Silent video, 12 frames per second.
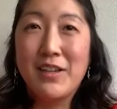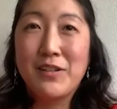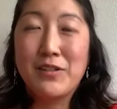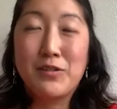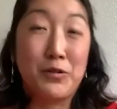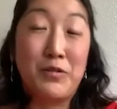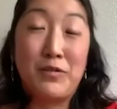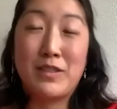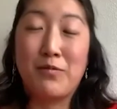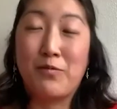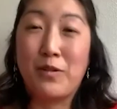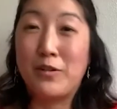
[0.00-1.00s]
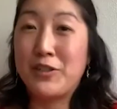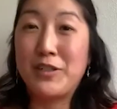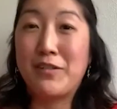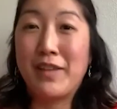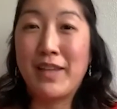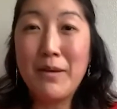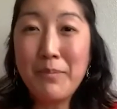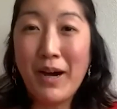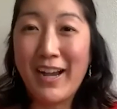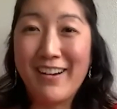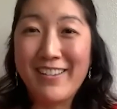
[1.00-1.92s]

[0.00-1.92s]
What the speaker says: sort of subversion of the empire.